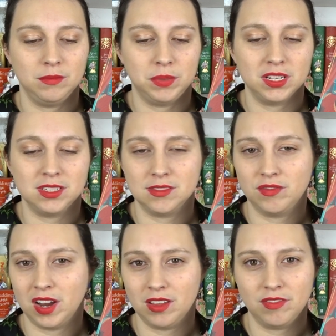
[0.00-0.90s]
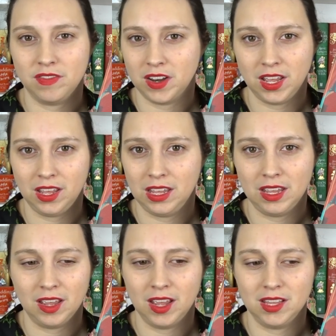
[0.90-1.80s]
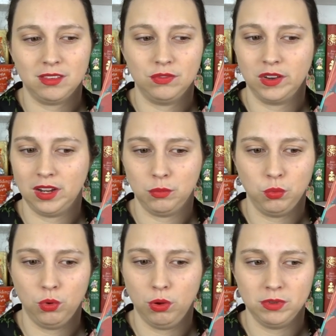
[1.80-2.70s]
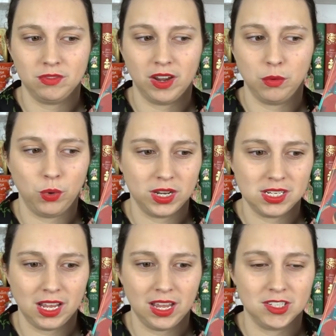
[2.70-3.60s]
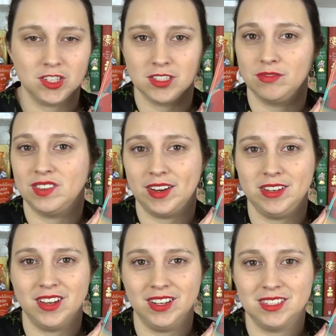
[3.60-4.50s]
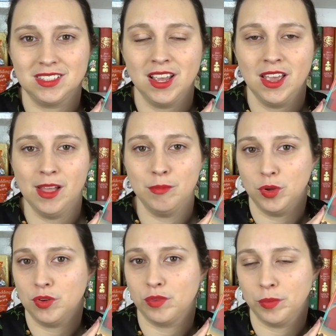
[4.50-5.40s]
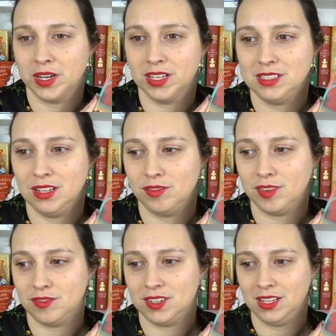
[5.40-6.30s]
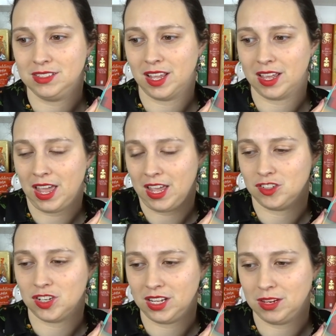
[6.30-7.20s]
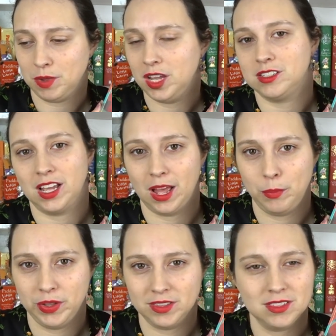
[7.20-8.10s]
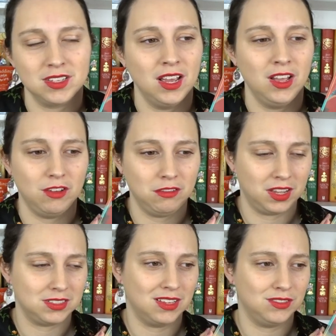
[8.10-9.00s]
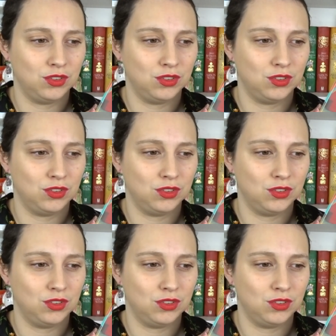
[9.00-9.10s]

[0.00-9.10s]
because it's very funny, it's very warm, it's very witty, it's just a very nice book from the 1950s that occasionally a murder happens. Oh, that sounds